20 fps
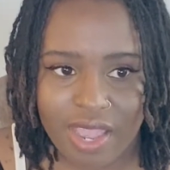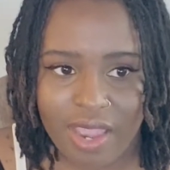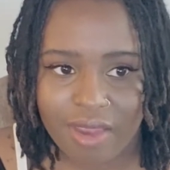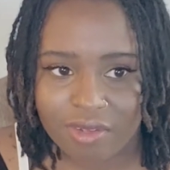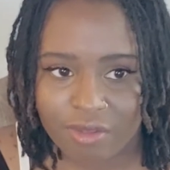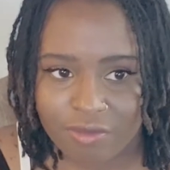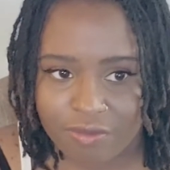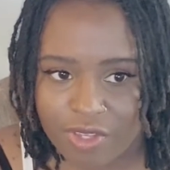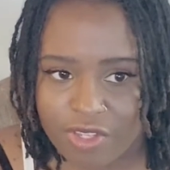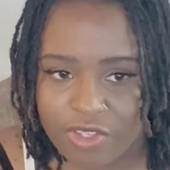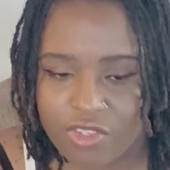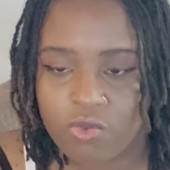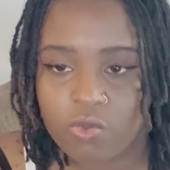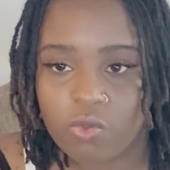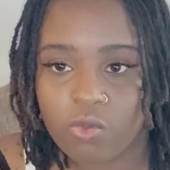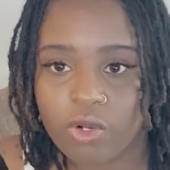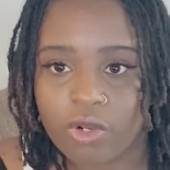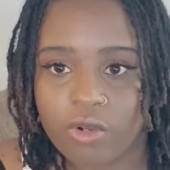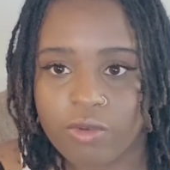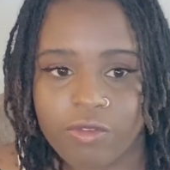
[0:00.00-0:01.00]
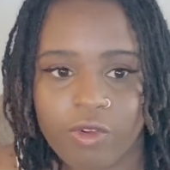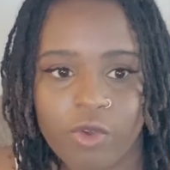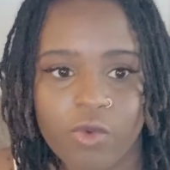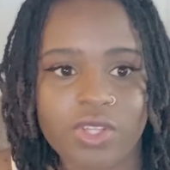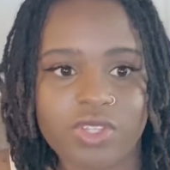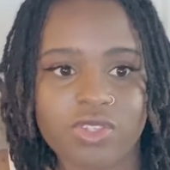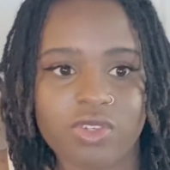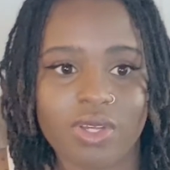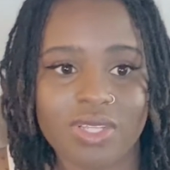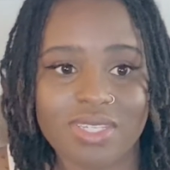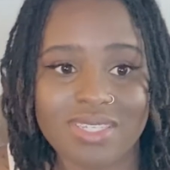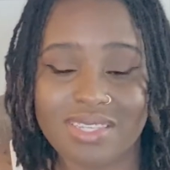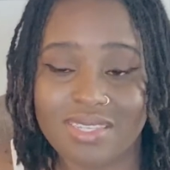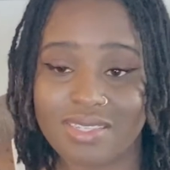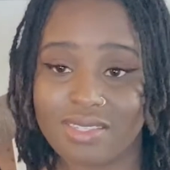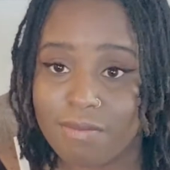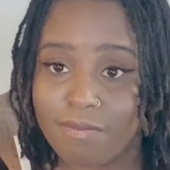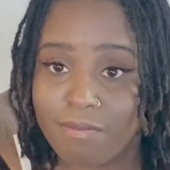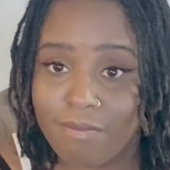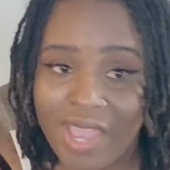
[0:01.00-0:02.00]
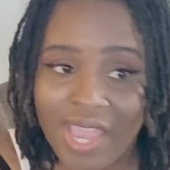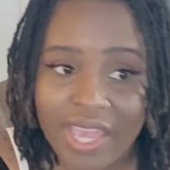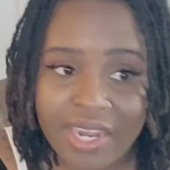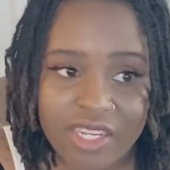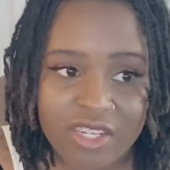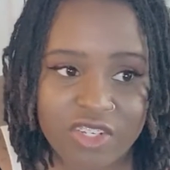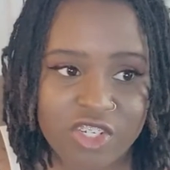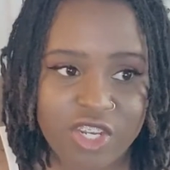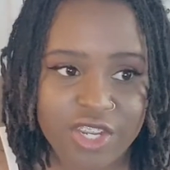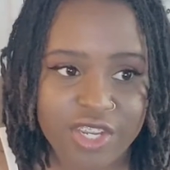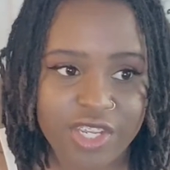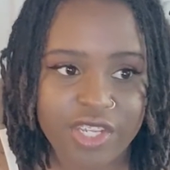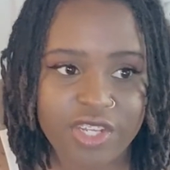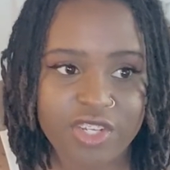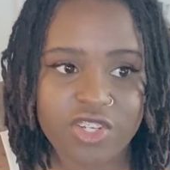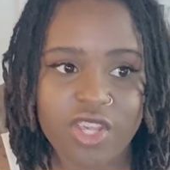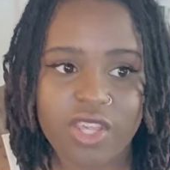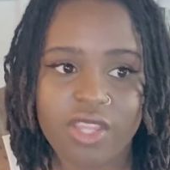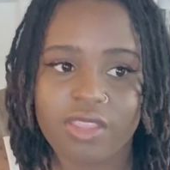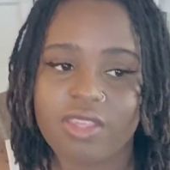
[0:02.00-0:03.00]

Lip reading: activists were focused on systematic change,